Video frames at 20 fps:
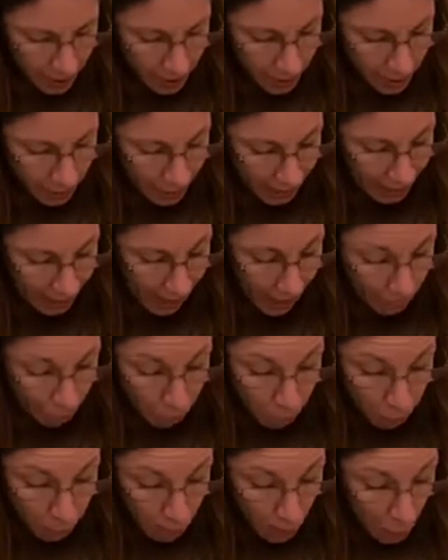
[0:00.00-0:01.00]
The cat
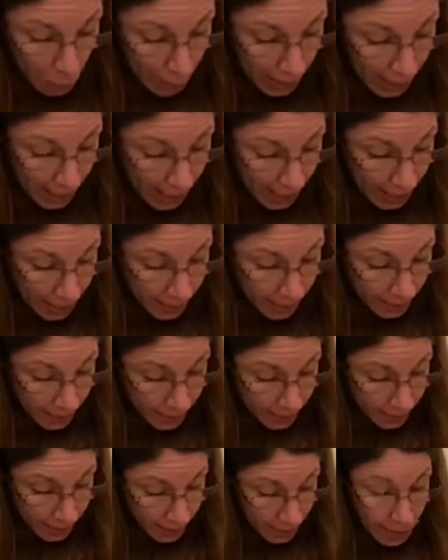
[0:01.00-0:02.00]
from Berlin
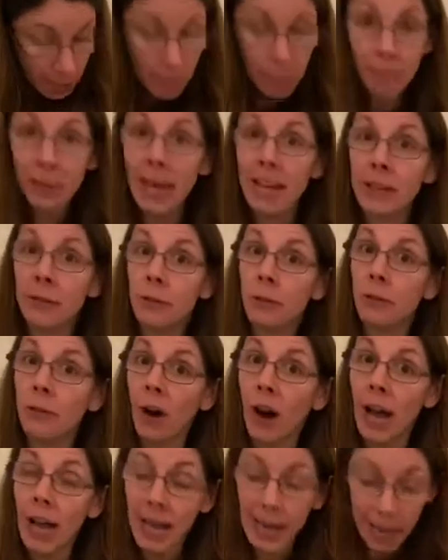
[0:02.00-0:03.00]
played the
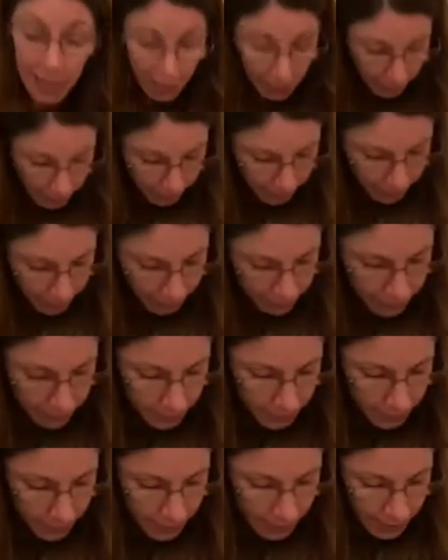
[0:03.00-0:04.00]
violin.
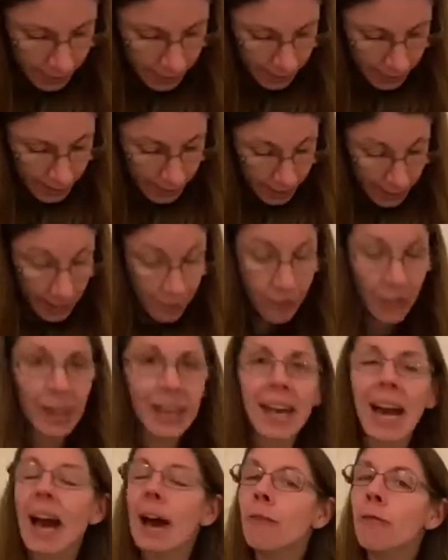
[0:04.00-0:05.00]
The
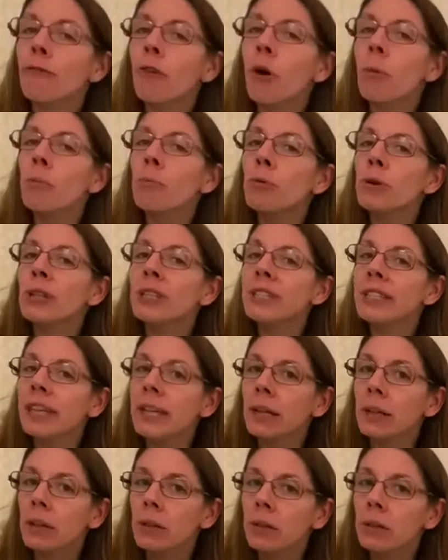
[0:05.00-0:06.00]
cat from
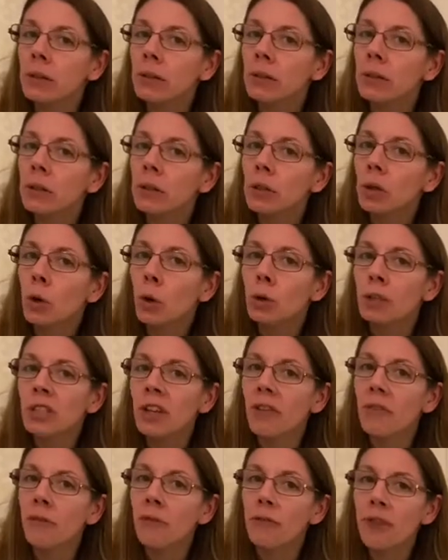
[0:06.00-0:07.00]
Brazil caught a
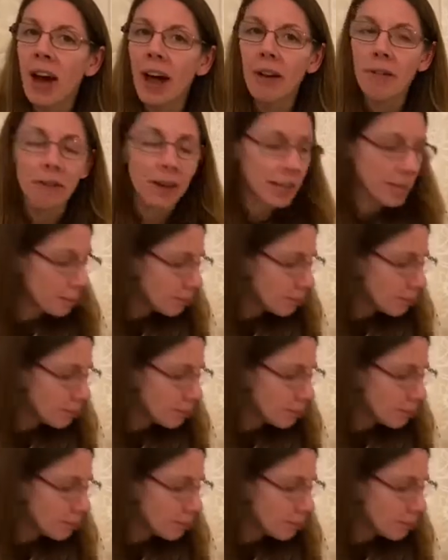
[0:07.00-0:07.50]
very